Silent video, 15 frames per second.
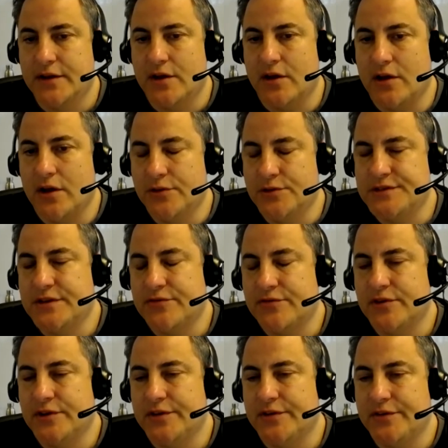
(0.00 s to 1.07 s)
All those
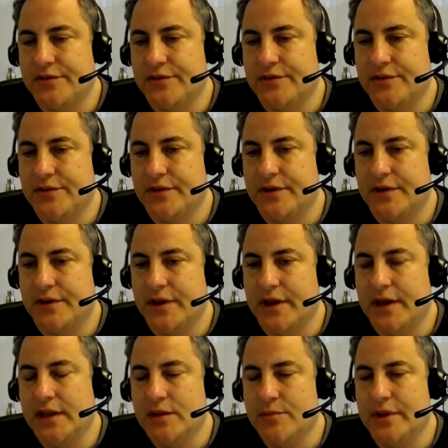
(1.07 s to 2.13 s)
different
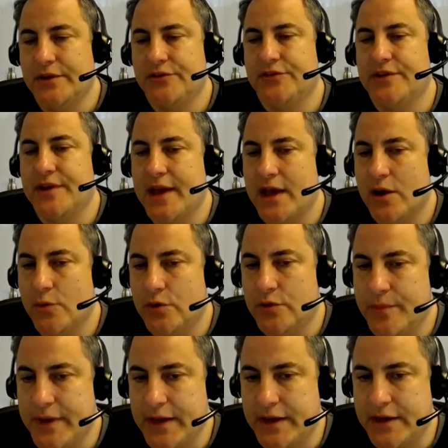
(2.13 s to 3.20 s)
elements now will
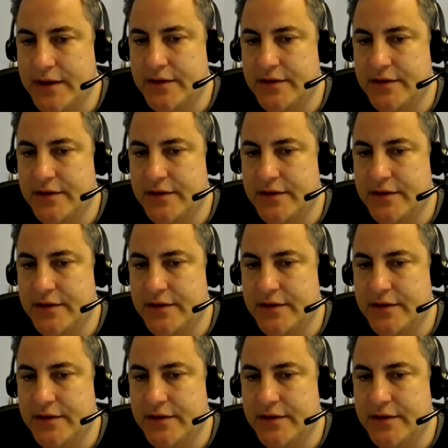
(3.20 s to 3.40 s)
make